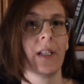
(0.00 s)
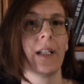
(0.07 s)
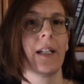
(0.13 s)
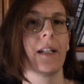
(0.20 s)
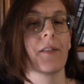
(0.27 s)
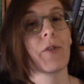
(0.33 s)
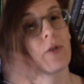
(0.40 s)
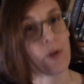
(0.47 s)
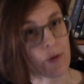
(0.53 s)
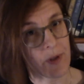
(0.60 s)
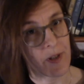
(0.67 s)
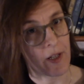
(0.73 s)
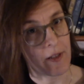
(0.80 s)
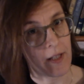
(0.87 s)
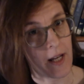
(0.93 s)
It's due
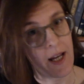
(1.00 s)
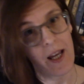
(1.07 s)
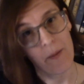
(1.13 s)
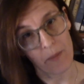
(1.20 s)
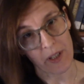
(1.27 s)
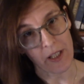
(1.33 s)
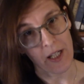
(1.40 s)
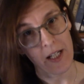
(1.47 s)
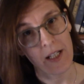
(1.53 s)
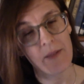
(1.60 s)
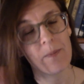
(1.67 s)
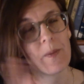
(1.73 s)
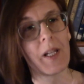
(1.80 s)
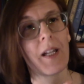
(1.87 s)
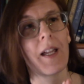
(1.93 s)
Sunday at midnight.
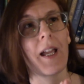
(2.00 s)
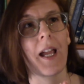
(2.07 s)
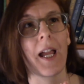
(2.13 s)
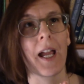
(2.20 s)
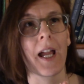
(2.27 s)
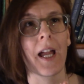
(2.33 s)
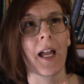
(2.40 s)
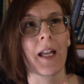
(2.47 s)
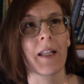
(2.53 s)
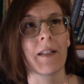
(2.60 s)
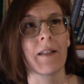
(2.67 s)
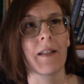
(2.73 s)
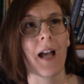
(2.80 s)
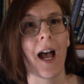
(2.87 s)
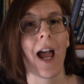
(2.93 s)

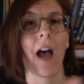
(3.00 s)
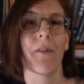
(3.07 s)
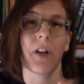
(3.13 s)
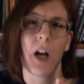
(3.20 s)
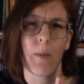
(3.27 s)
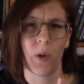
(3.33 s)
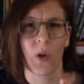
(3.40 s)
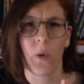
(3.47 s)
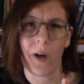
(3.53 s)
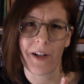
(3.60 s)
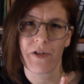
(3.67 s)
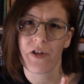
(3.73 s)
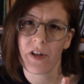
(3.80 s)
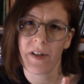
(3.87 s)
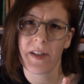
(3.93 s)
And I have a couple
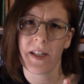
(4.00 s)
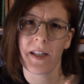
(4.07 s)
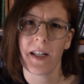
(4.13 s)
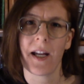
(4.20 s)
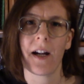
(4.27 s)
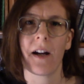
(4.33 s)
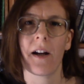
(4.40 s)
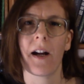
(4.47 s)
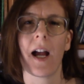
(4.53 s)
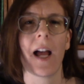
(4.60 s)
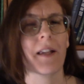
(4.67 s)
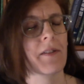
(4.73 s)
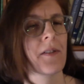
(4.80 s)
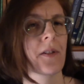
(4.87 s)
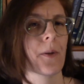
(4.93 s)
questions in there
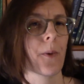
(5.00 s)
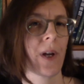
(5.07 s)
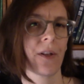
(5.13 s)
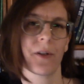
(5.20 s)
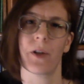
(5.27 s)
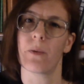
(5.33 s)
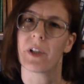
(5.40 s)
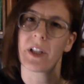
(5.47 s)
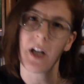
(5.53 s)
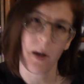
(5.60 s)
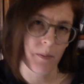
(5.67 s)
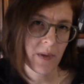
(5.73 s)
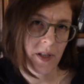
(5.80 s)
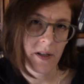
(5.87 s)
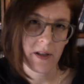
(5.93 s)
as to whether you would
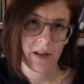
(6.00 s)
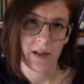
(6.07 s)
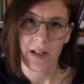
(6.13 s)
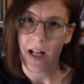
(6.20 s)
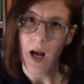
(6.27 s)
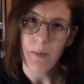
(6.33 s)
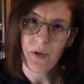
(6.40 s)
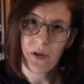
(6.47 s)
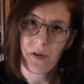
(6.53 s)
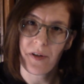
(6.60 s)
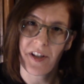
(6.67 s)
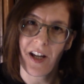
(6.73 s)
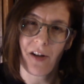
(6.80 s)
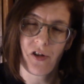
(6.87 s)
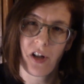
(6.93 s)
come to an optional
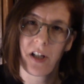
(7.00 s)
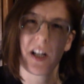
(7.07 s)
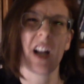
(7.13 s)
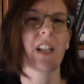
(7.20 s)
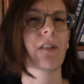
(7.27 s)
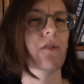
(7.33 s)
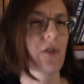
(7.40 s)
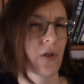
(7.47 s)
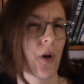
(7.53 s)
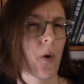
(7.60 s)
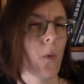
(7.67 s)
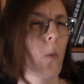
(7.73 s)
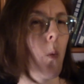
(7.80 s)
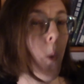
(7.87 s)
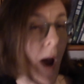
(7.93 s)
session, and if so,
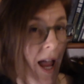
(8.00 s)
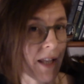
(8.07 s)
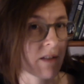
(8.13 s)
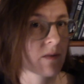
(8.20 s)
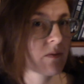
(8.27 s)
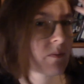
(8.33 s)
when.